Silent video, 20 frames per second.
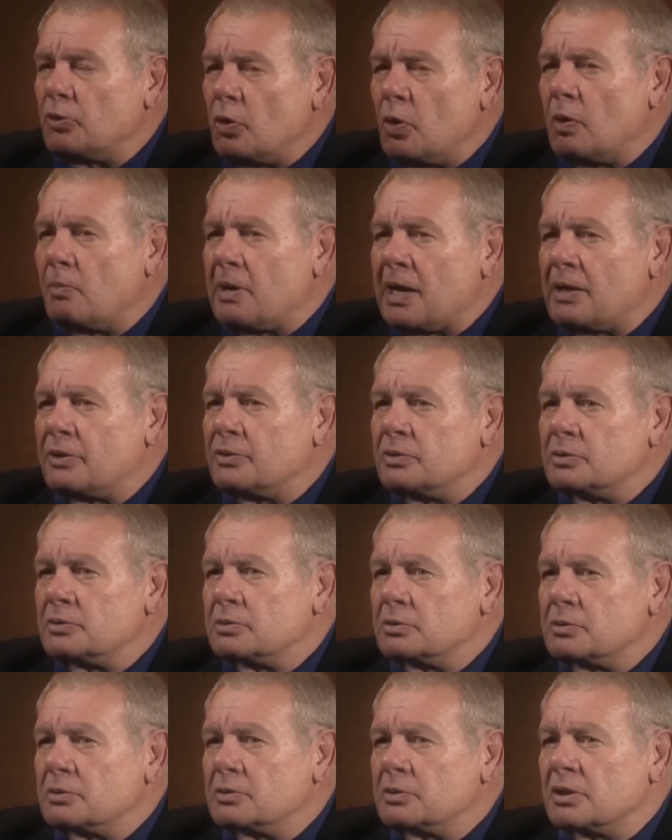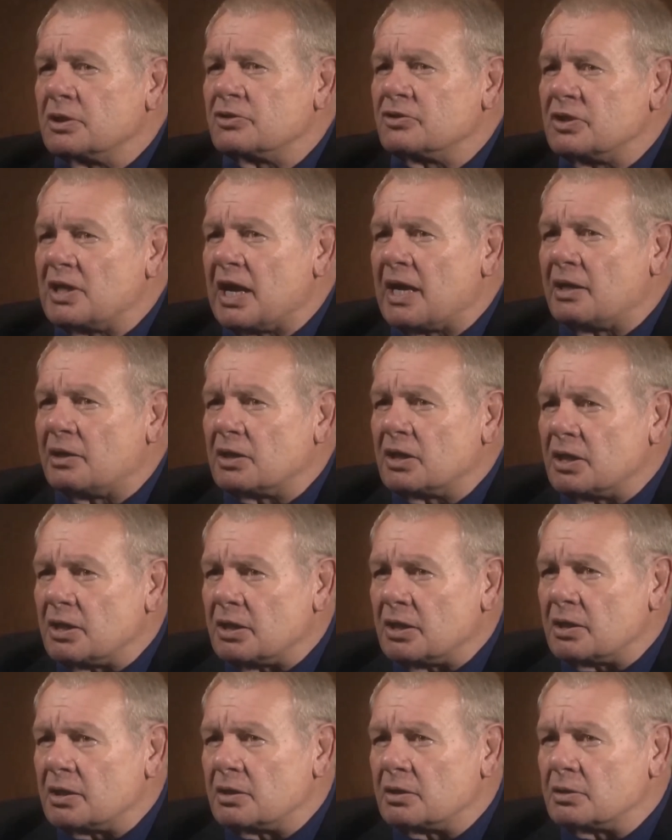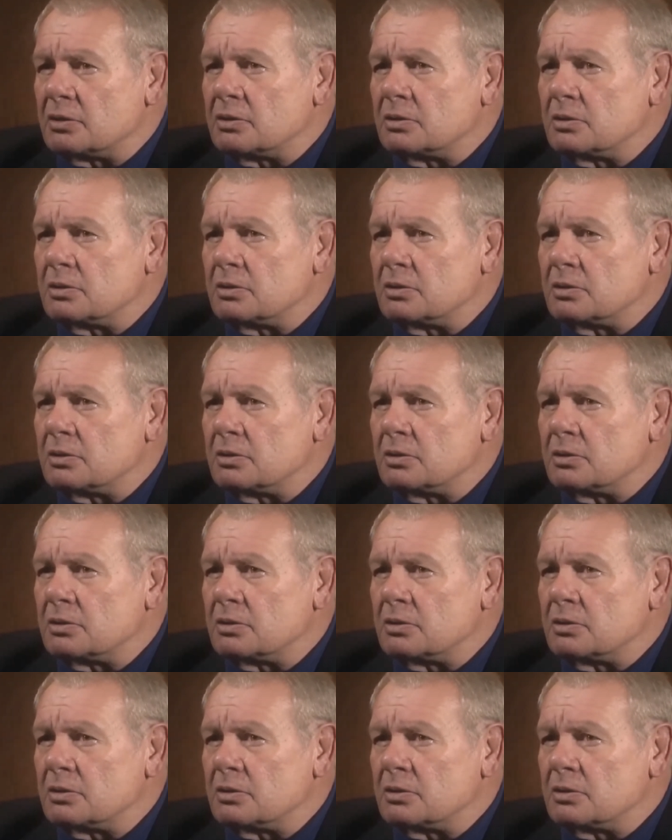know about, is Nile Kinnick.